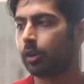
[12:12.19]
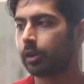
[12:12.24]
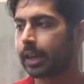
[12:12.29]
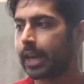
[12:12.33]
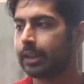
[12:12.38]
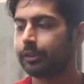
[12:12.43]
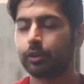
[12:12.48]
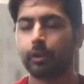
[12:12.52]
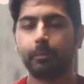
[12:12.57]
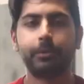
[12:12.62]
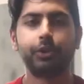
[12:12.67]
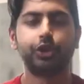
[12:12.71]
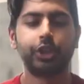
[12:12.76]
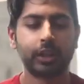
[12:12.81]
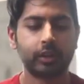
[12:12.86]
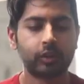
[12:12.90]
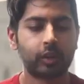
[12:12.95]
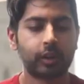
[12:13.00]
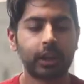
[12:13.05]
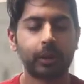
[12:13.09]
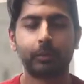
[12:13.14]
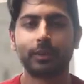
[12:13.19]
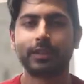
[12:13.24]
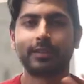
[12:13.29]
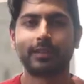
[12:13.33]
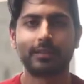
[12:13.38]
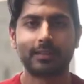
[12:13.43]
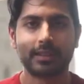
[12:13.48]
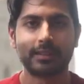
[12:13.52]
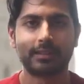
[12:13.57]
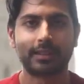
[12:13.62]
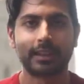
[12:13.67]
Okay, so machine learning with
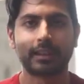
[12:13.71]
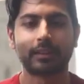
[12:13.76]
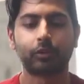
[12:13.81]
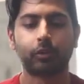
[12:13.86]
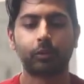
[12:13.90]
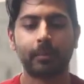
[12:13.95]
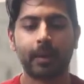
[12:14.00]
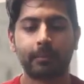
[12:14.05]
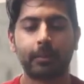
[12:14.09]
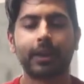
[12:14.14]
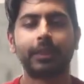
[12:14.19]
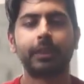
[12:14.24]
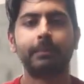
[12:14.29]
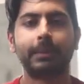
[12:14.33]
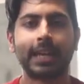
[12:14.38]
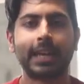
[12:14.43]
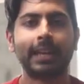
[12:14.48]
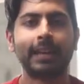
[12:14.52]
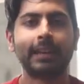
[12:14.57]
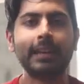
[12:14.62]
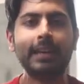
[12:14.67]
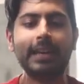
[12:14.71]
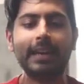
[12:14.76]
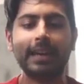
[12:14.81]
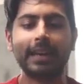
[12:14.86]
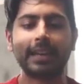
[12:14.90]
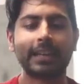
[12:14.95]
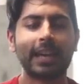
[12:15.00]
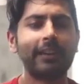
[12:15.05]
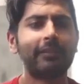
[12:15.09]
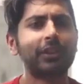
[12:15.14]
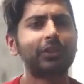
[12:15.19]
statistics. Remember at the beginning,
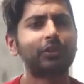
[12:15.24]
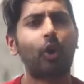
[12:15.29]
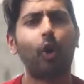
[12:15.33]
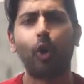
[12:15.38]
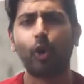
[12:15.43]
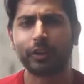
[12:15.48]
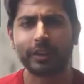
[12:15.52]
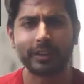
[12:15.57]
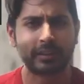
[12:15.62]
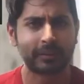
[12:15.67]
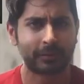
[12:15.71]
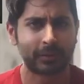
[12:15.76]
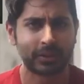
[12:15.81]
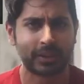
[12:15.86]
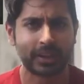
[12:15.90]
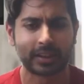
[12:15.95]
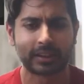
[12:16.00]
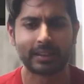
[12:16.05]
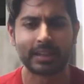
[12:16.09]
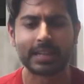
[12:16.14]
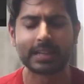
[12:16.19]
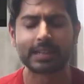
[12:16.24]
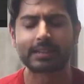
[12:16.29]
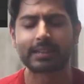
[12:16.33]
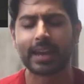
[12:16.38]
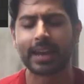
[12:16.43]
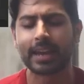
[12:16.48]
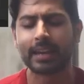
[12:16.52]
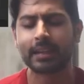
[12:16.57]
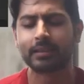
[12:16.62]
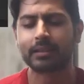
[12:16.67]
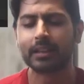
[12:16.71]
it gave us all these different techniques,
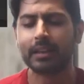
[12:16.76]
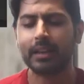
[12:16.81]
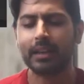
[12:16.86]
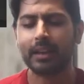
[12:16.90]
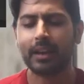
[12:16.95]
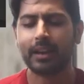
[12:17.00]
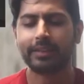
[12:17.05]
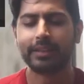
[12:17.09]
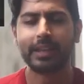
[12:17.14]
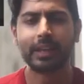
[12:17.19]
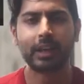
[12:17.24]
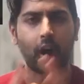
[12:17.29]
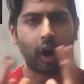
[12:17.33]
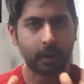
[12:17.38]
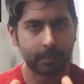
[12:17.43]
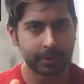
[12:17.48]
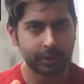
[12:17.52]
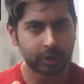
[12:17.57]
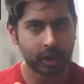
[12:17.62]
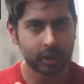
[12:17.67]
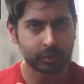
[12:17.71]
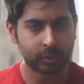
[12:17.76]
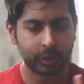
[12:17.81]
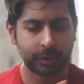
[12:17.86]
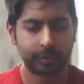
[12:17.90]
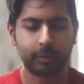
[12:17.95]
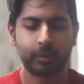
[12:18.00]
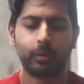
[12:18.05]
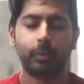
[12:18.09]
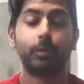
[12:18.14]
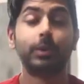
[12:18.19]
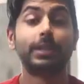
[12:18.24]
and the arbitrage one
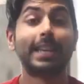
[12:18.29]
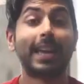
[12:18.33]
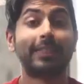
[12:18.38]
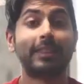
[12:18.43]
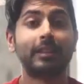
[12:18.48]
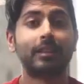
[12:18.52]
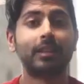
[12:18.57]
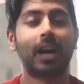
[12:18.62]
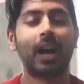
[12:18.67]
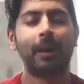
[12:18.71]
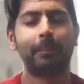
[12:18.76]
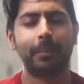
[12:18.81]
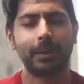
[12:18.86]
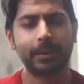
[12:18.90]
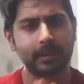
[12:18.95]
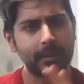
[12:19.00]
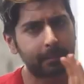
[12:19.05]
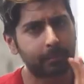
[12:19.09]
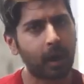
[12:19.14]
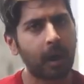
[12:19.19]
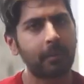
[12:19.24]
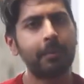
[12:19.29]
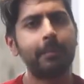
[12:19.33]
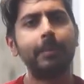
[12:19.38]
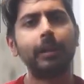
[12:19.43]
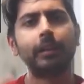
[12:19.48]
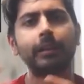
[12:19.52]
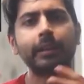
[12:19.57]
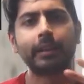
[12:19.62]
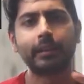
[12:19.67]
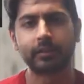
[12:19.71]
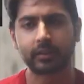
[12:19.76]
was at the top, but the
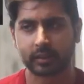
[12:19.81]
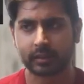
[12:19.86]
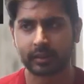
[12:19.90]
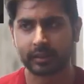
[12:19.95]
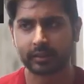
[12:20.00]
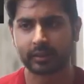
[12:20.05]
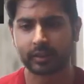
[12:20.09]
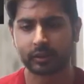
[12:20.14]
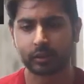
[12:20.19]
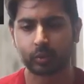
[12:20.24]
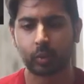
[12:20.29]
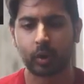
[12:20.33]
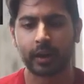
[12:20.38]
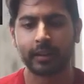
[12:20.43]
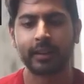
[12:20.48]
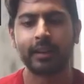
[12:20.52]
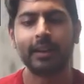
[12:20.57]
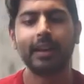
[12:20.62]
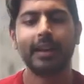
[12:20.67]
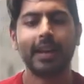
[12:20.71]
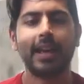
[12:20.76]
probability and statistics one